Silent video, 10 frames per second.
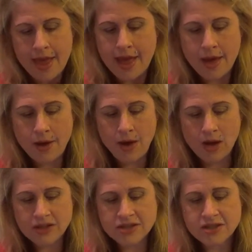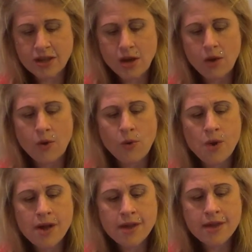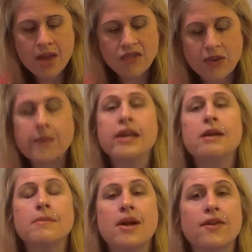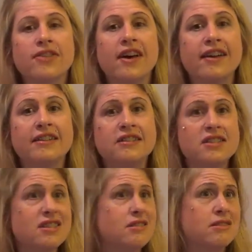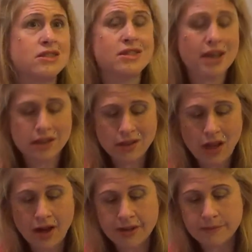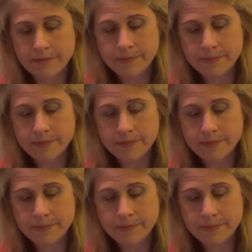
Now also, if you're running a marathon, just get in line.